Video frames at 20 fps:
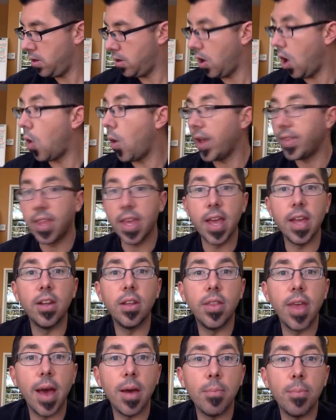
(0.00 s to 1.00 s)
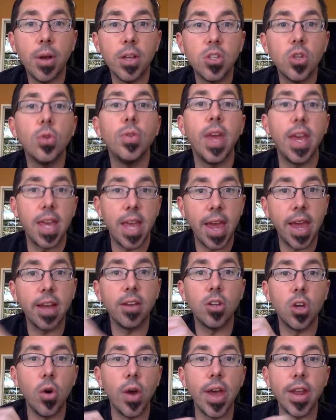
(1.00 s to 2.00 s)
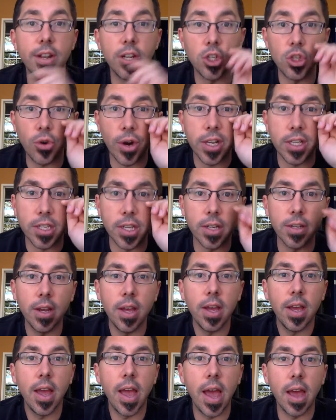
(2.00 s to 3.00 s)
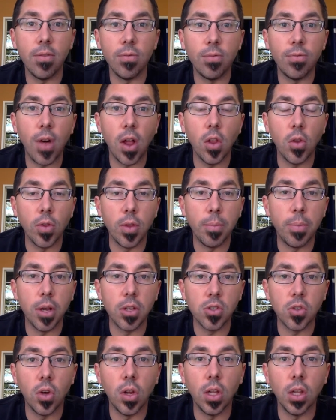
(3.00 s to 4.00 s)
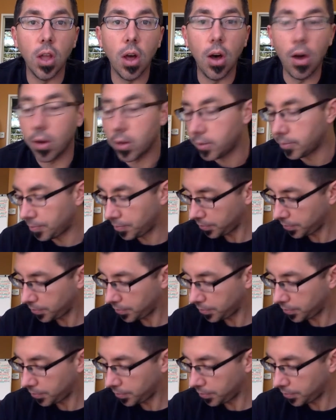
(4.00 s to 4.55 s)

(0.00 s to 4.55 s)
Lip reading: Oh, at the end of that puzzle, they can go ahead and trace it and follow the puzzle along.